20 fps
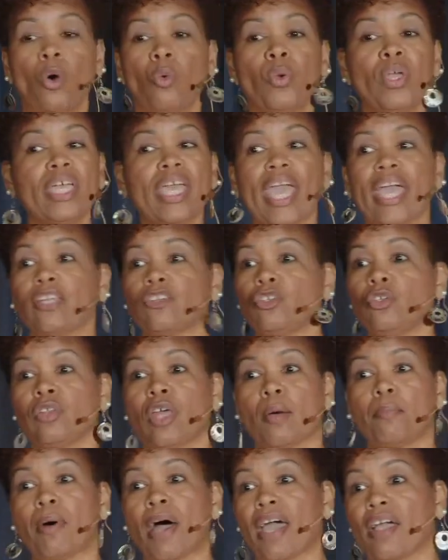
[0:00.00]
We can't do
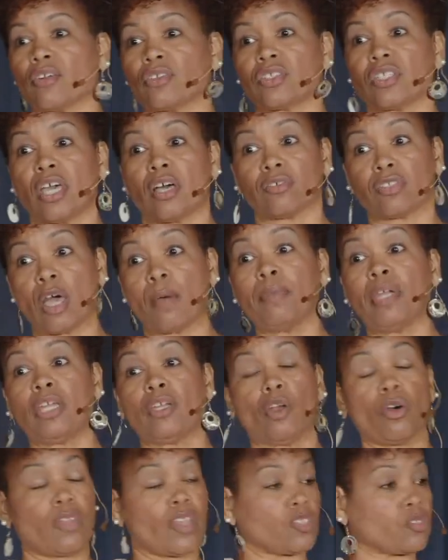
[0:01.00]
that by ourselves. How many
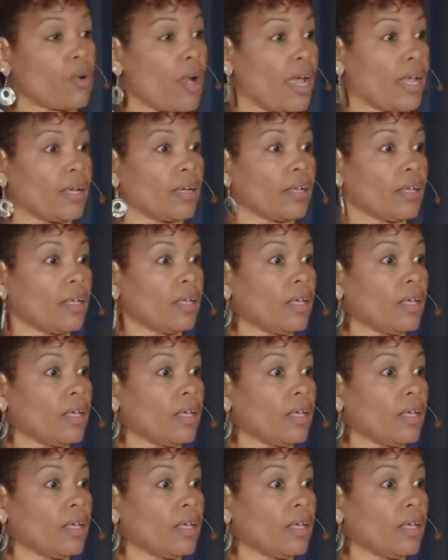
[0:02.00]
know this, right?